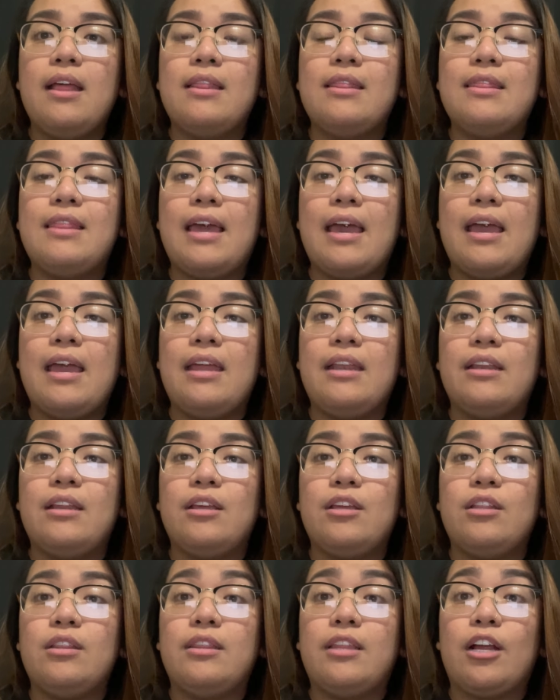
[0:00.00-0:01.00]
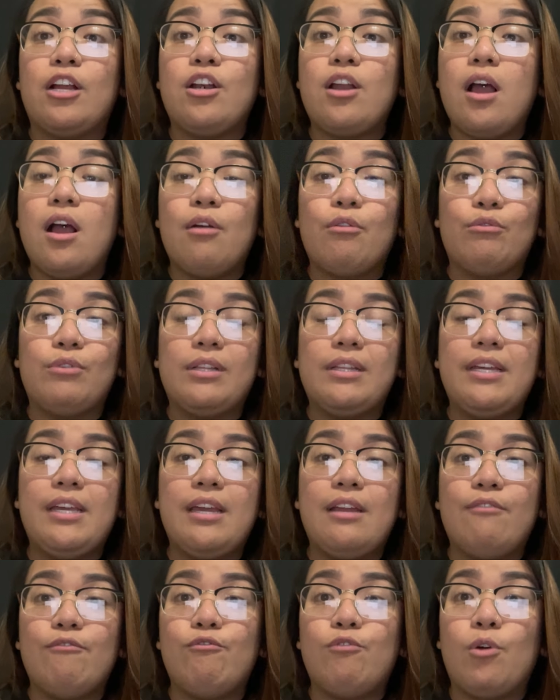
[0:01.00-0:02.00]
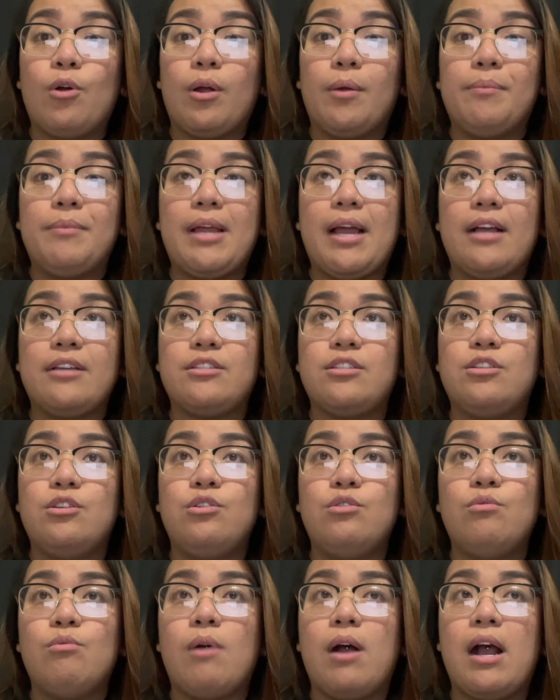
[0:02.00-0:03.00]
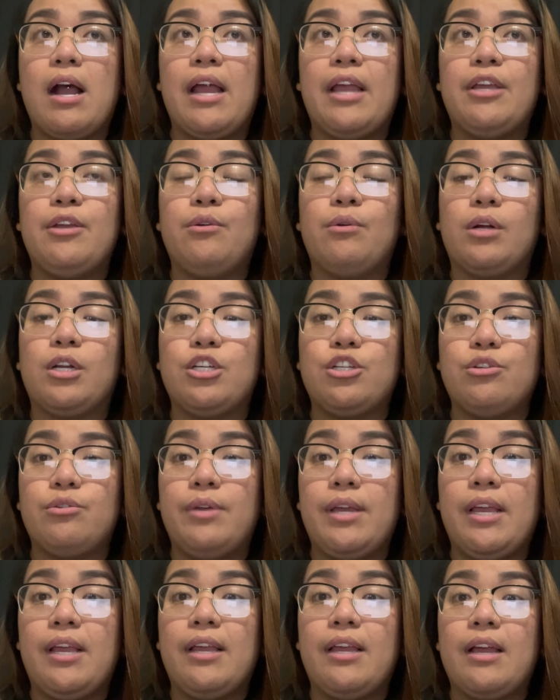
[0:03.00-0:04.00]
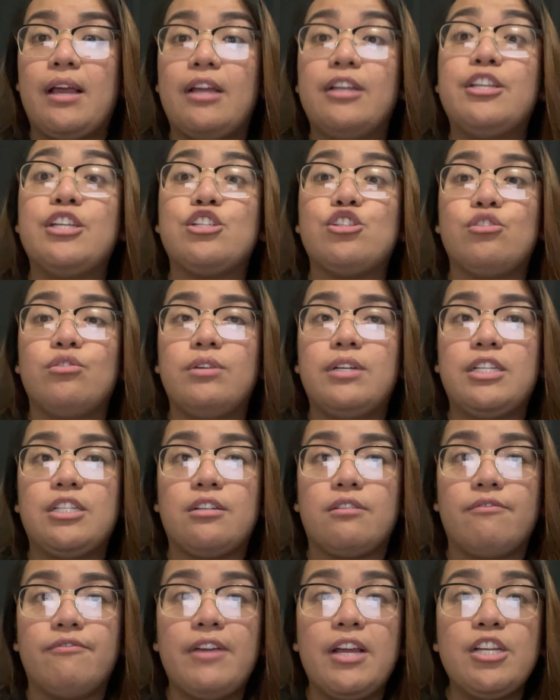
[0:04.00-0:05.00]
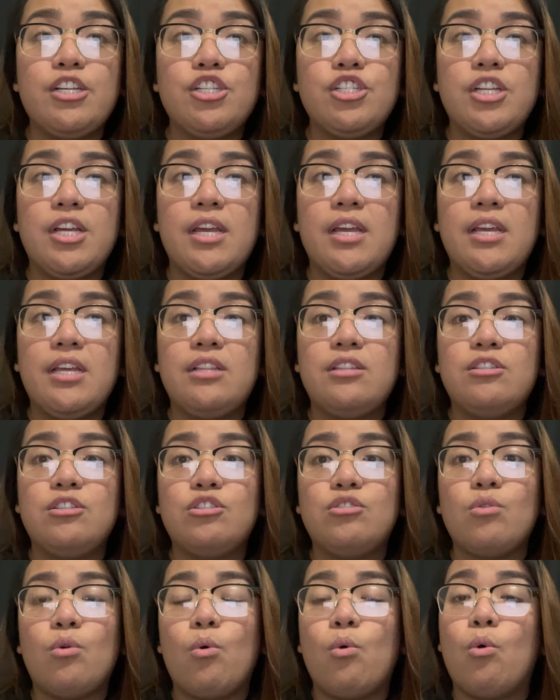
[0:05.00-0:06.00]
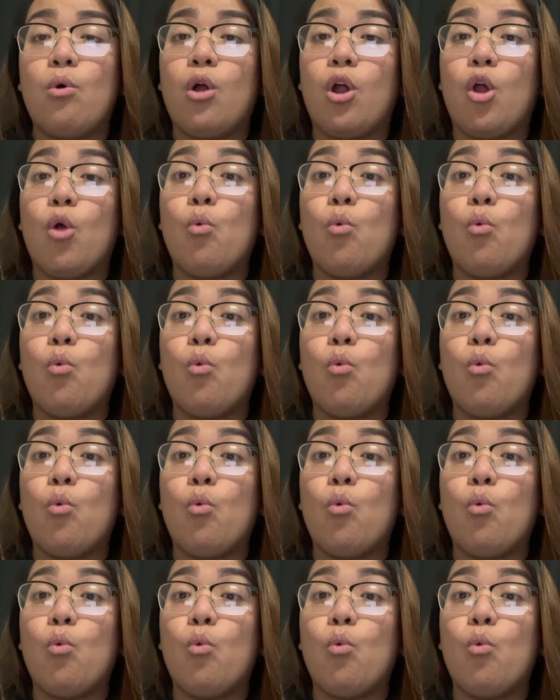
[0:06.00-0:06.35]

then they're not really informed as to why you are doing additional interventions or